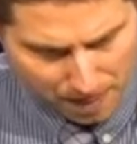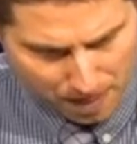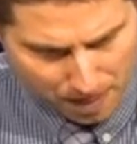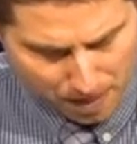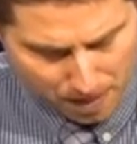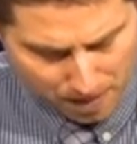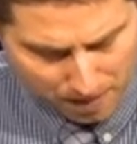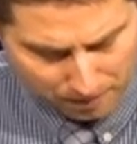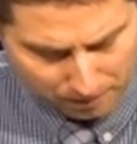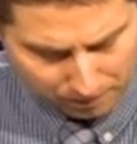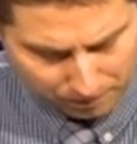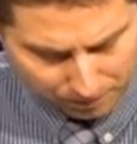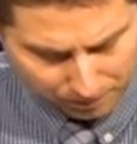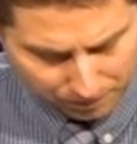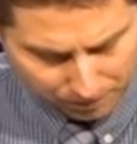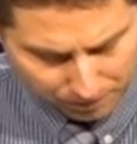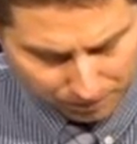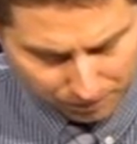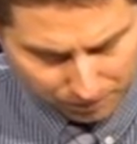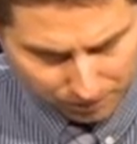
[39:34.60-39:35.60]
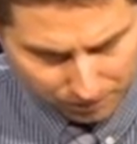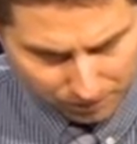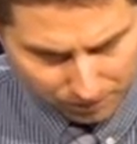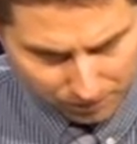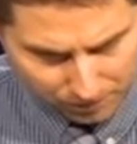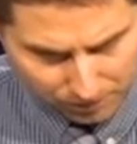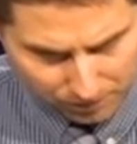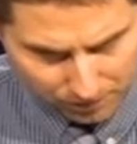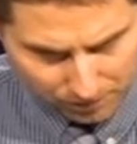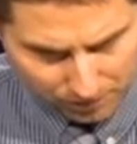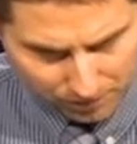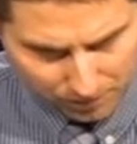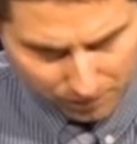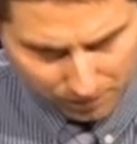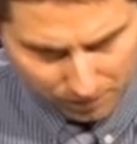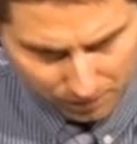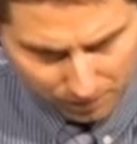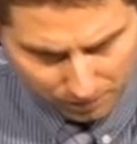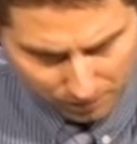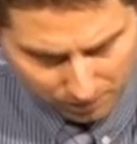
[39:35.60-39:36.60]

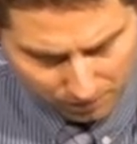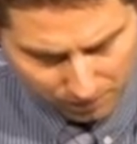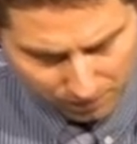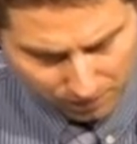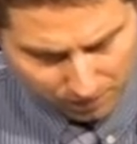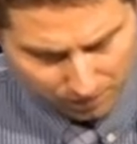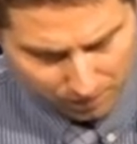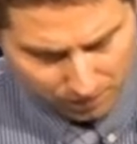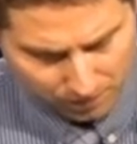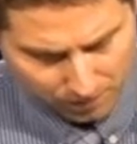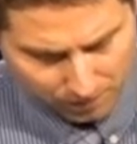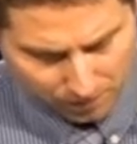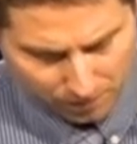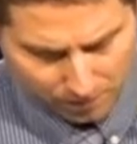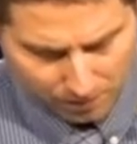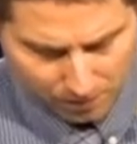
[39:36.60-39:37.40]
Nobody speaks.